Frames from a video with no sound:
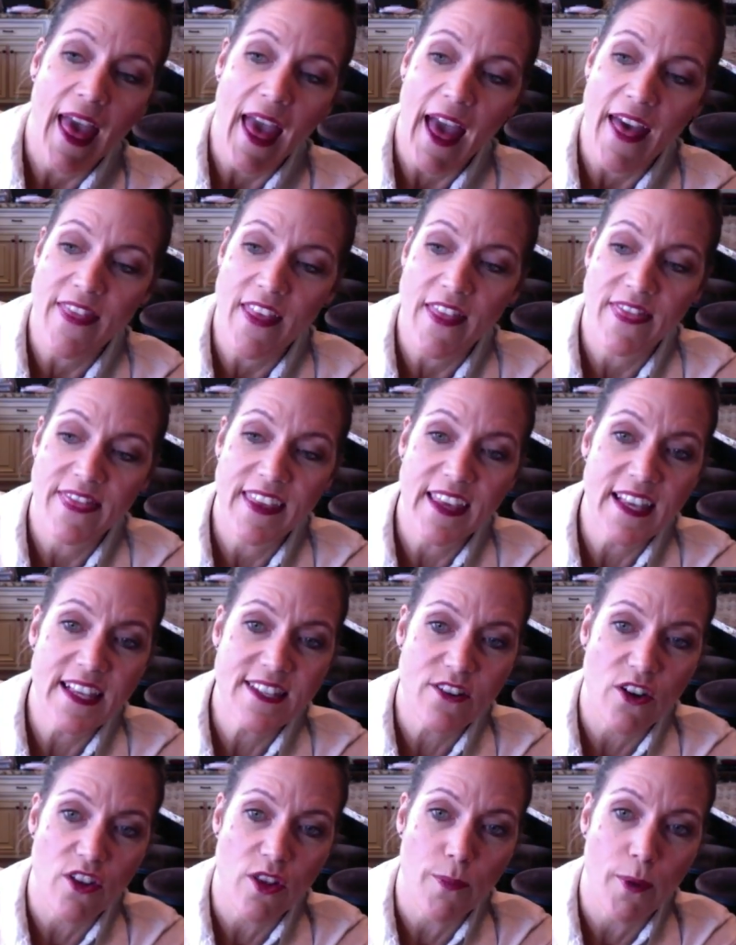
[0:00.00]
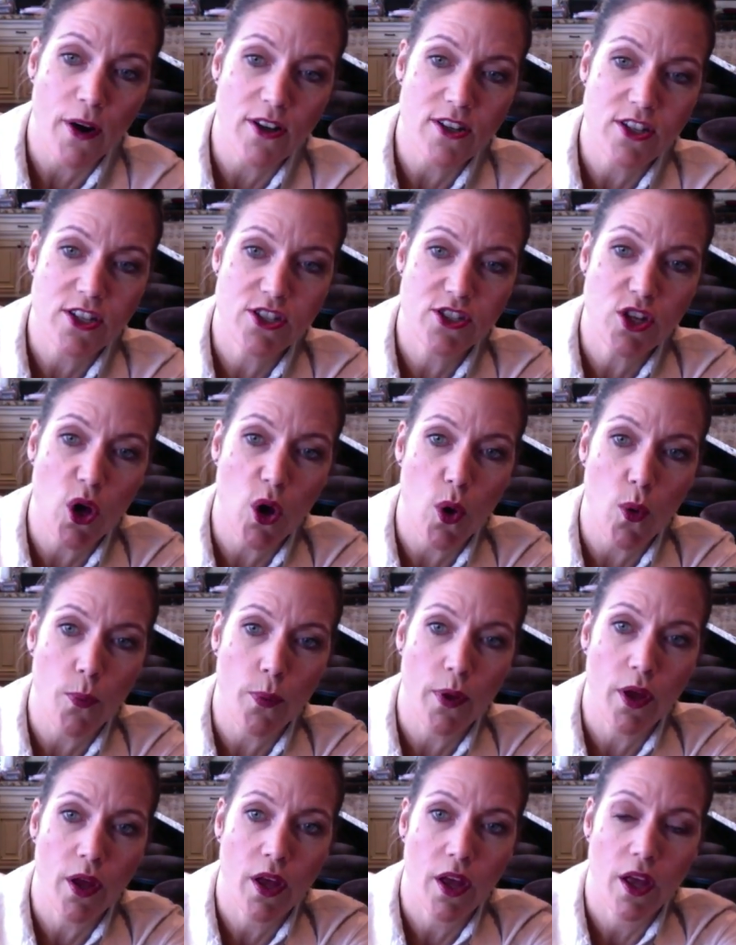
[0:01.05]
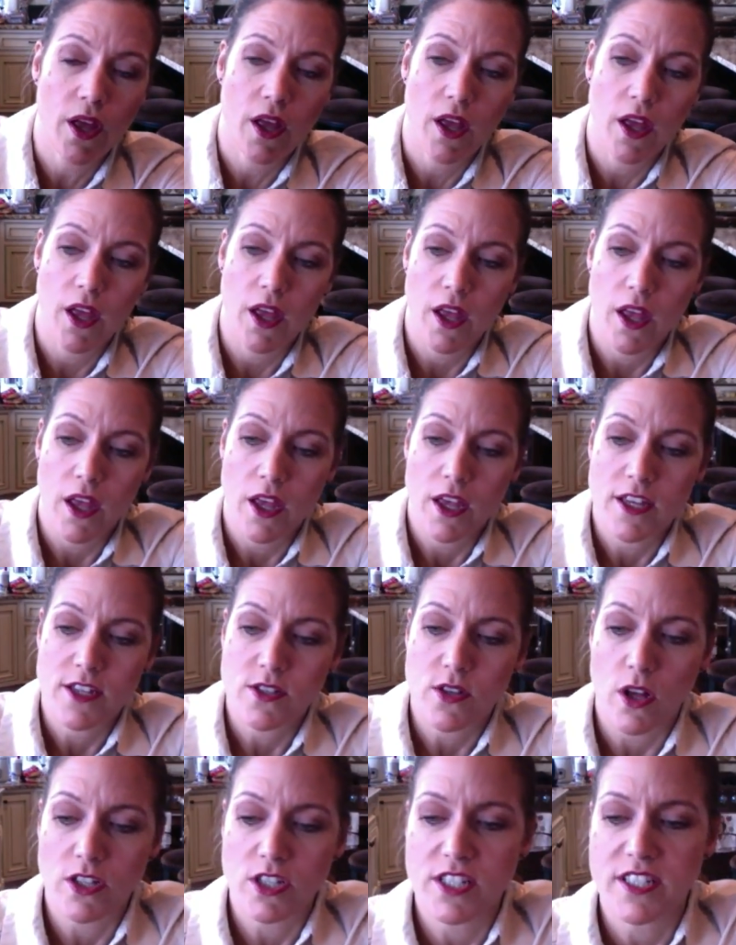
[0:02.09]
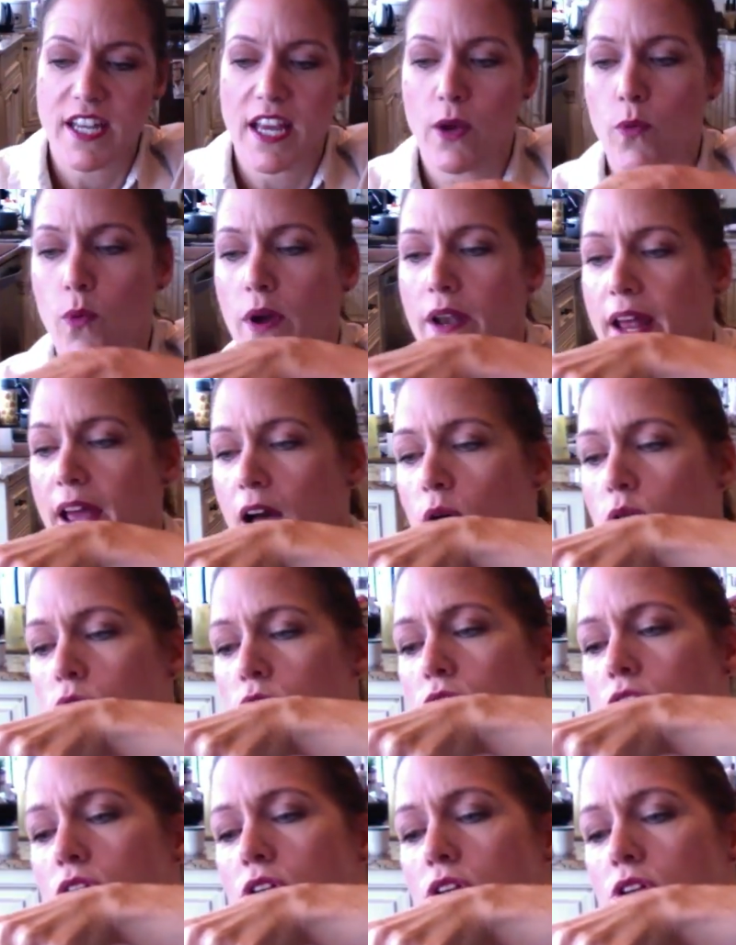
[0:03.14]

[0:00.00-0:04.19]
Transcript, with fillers: And then these are the bars of soap. So I'll just take one out.